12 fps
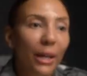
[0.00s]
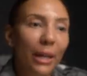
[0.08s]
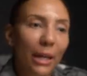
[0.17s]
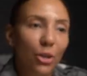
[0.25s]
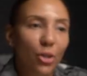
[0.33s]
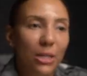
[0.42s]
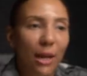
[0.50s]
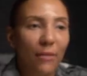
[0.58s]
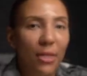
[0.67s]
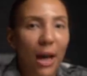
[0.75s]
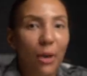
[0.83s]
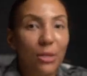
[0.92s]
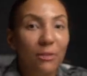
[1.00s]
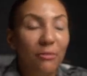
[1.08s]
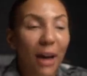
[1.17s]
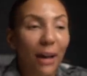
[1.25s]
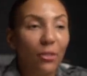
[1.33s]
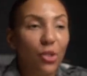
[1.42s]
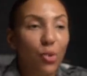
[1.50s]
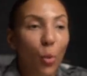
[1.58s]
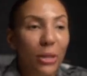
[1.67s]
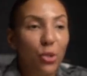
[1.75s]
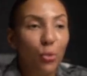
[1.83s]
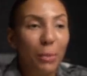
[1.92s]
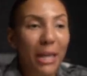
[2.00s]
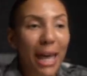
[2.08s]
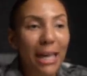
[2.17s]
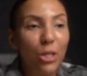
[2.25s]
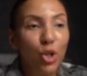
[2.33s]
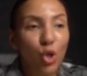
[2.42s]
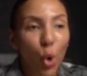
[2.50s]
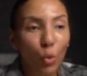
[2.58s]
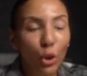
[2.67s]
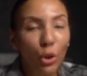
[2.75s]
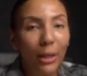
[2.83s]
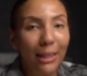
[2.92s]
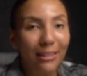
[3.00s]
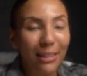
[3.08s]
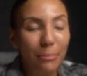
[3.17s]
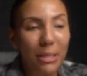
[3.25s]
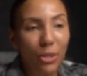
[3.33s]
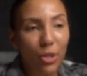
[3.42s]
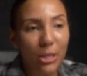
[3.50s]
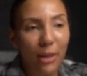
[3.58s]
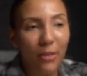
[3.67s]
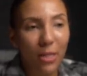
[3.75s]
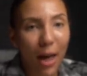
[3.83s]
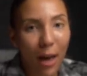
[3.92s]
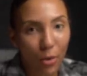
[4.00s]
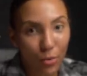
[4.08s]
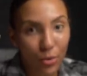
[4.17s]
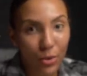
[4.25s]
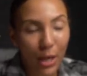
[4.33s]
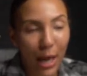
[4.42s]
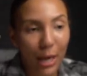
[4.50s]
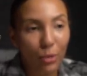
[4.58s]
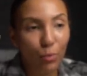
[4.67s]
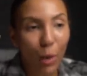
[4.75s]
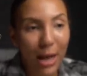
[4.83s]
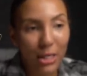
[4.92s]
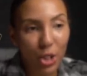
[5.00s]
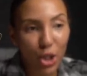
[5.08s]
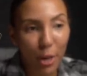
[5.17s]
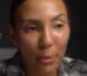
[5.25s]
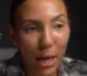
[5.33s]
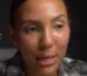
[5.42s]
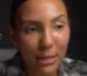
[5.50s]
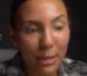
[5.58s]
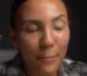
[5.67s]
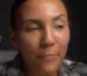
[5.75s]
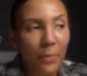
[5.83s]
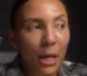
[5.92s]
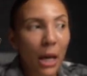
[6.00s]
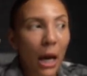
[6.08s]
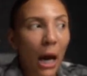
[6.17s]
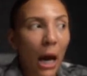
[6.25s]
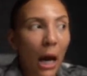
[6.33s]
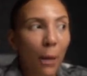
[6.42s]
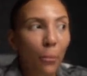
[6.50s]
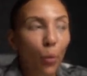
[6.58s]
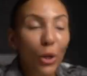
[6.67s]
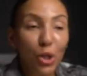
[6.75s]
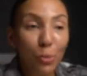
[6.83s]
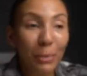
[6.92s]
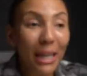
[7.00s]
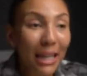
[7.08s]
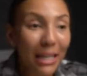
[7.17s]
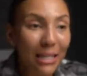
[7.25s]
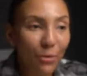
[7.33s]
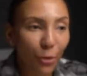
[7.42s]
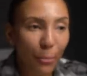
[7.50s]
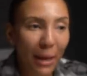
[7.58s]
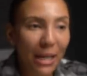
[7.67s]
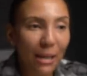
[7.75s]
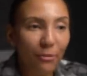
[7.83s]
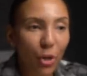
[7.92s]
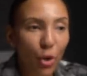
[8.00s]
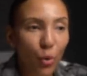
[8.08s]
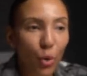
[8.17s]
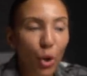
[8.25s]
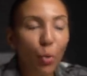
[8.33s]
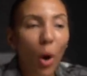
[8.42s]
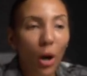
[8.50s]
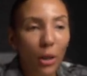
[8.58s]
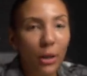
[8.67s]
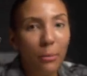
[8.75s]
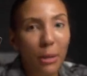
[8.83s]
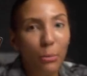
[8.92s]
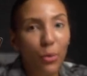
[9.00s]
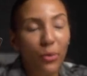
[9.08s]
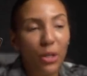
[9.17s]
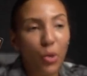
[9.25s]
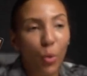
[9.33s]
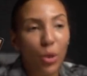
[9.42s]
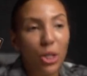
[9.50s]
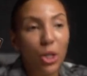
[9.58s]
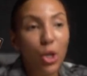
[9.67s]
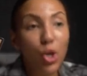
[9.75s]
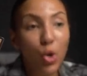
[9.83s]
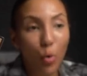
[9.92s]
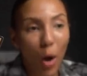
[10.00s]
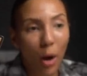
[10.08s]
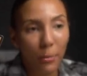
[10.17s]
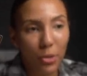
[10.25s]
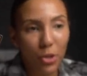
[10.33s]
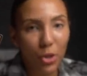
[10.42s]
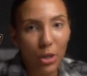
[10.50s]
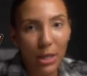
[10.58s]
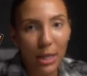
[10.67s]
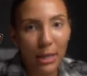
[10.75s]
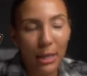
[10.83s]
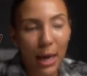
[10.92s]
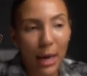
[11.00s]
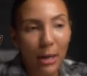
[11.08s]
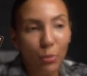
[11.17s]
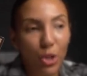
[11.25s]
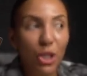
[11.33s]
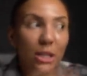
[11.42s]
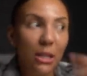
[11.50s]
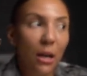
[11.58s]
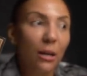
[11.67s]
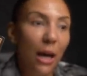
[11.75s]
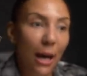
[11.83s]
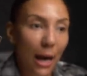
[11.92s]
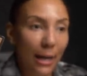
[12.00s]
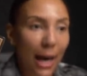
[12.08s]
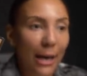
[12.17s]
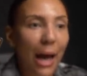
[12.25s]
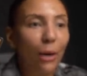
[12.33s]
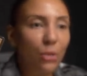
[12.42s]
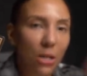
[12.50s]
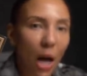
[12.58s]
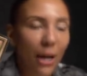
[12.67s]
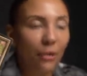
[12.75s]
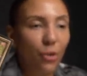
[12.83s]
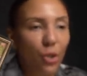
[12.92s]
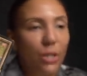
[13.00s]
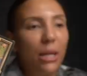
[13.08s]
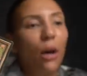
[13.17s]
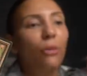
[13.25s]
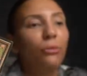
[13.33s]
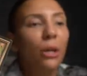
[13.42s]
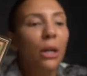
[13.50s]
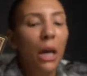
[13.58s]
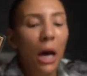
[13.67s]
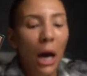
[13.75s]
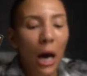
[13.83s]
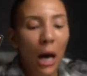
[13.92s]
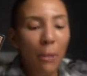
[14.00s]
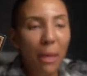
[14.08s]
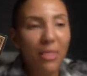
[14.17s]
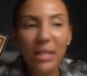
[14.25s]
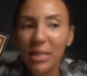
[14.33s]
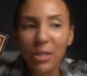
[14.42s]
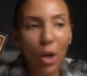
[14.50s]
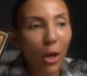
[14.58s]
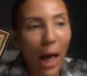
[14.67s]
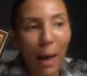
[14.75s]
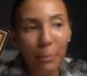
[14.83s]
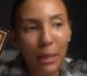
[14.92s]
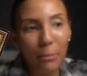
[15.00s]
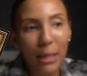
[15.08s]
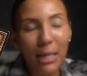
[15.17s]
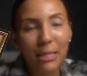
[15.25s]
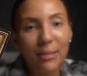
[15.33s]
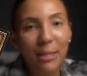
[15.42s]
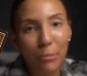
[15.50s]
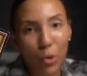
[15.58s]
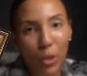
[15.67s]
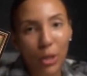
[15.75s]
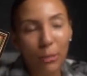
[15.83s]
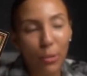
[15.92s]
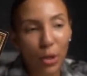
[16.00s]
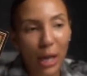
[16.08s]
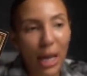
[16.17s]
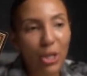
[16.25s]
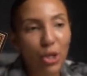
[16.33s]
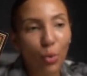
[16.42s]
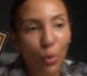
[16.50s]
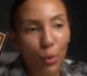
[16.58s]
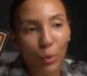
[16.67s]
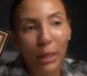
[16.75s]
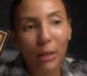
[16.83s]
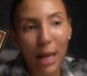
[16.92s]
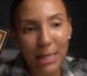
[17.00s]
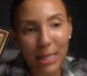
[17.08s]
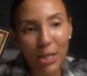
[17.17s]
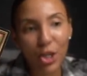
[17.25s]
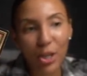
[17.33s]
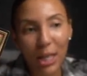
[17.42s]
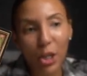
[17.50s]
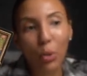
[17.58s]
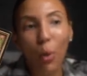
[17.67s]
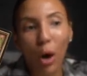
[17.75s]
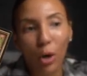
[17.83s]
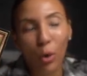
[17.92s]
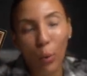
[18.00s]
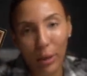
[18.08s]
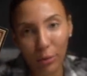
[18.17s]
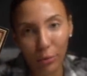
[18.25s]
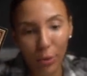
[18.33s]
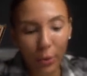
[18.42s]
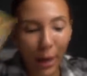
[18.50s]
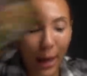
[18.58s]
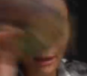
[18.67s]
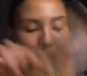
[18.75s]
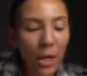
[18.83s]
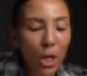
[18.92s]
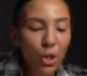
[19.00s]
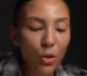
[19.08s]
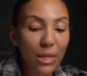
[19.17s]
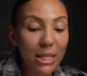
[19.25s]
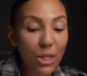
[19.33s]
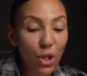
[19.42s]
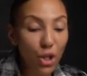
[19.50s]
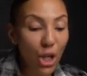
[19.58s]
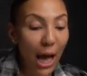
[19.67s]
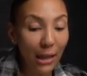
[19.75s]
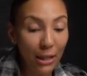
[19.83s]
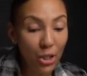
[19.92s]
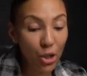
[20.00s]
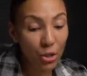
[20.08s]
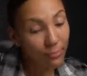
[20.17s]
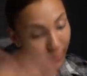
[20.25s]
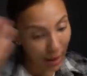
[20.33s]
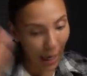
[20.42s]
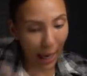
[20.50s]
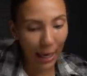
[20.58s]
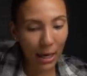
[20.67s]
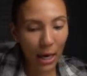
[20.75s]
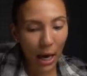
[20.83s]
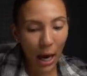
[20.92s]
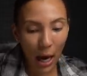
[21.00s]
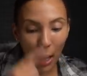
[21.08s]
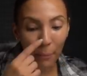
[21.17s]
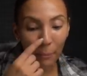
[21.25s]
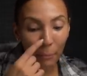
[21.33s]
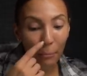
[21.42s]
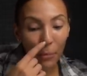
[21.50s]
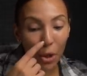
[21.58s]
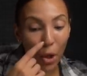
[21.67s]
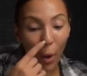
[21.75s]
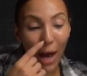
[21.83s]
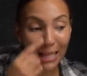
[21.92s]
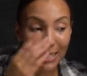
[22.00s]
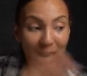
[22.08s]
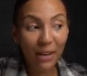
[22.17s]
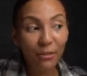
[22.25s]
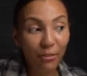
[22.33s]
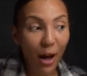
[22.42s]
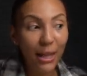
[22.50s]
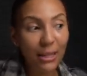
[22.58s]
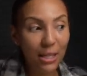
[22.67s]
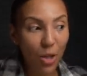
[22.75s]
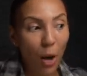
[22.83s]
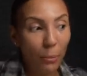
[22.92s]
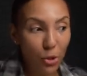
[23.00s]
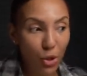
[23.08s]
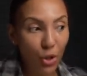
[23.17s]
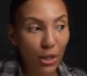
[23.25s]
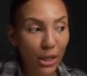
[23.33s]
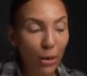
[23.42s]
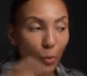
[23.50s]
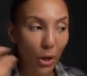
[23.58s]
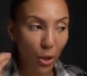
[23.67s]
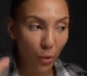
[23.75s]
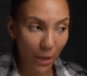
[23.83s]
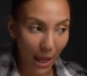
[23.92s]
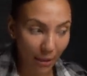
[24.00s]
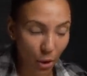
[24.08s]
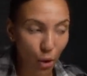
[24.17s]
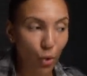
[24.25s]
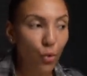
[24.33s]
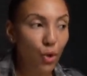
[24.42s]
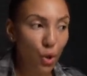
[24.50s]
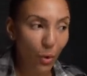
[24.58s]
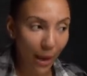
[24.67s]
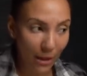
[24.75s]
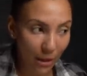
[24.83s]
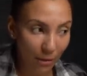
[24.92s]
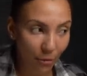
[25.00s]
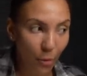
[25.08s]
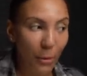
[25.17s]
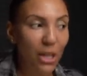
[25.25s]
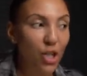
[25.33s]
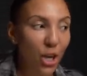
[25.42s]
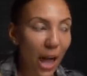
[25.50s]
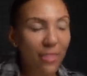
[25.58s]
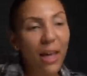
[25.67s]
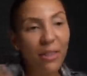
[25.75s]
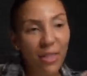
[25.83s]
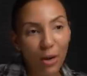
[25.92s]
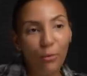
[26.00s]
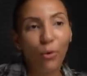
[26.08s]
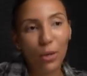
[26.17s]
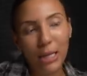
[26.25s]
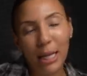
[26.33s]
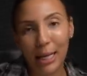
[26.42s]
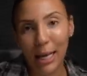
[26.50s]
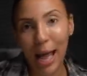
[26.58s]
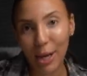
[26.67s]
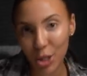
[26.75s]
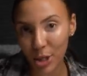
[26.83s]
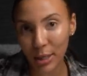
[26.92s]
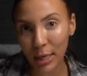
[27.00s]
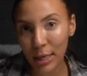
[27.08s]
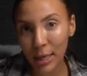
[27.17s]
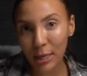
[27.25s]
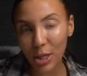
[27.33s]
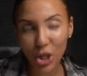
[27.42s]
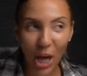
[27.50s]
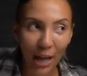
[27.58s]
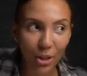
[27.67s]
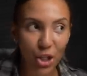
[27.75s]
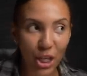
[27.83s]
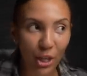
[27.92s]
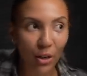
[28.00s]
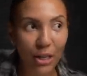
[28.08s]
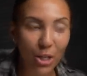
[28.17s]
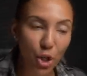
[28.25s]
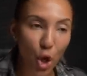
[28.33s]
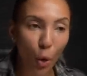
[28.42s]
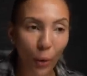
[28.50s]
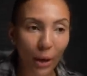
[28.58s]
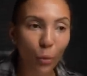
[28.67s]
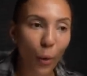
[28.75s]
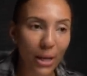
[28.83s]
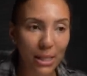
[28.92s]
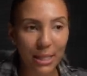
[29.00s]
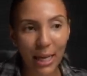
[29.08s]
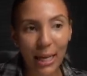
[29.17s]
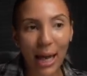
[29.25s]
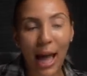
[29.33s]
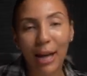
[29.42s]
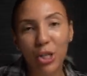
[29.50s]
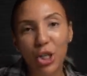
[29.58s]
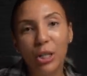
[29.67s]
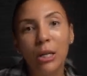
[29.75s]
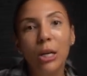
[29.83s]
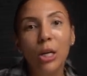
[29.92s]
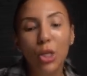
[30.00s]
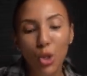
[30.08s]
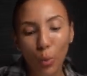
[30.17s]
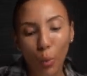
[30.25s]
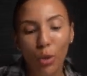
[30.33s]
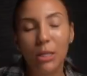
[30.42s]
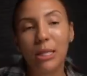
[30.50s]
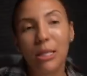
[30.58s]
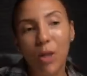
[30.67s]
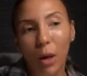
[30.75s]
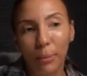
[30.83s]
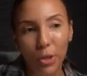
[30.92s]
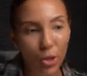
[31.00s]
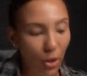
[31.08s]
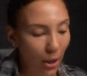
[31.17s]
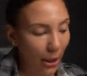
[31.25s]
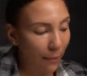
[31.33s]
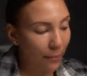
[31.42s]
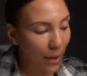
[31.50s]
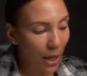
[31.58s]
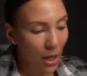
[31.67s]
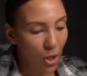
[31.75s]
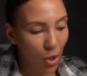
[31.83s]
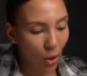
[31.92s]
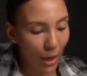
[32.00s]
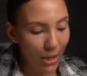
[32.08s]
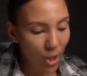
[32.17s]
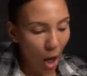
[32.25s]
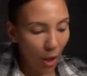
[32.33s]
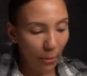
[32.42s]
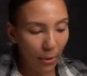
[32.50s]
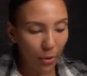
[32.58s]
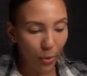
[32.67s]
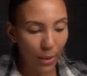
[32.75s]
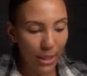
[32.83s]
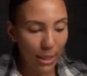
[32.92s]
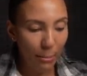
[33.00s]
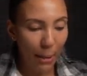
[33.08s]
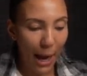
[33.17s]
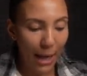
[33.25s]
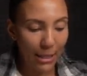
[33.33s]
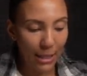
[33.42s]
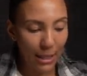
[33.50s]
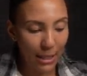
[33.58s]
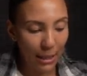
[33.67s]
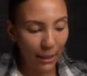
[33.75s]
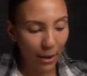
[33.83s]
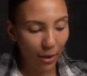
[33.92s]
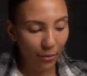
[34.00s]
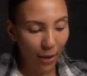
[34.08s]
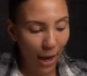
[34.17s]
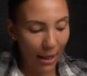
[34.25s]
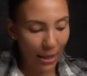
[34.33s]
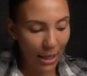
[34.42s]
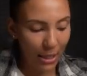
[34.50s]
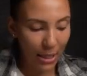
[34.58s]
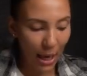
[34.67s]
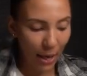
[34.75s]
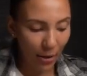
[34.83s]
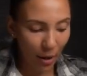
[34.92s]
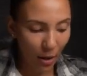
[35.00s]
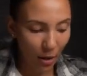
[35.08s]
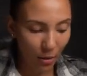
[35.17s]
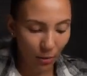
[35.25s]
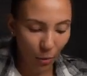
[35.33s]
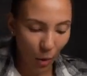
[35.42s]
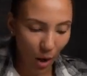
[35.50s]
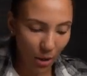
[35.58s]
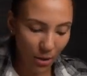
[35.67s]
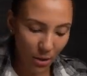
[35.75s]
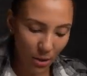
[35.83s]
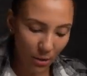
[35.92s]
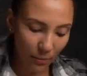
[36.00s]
in your 7th house. In fact, there's going to be a solar eclipse in your 7th house, okay? Rising Geminis. Which means for many of you, you are going to be moving towards a new opportunity, okay? Which is, again, outside of yourself. And this is all happening because of some sort of communication or realization that you are going through, okay? So this is your challenge, okay? You know, identifying this opportunity when you get the news, you get the information, and then therefore taking action. The challenge here is knowing when to take action towards this opportunity. So let's talk about the recent past. Let's clarify the 10 of Wands.